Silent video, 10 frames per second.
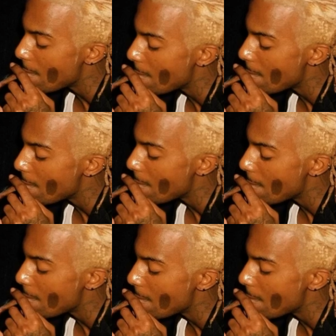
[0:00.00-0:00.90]

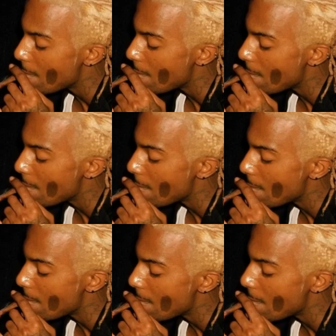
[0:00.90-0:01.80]

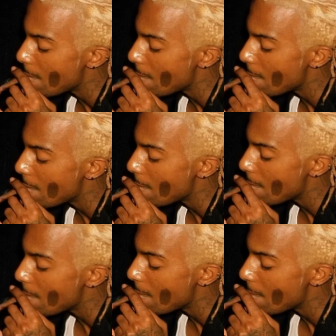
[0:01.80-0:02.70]

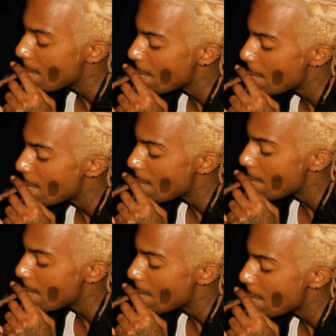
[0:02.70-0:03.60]

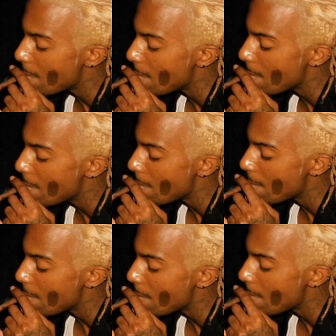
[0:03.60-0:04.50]

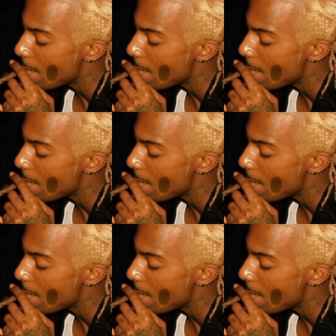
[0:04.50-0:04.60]
(silent)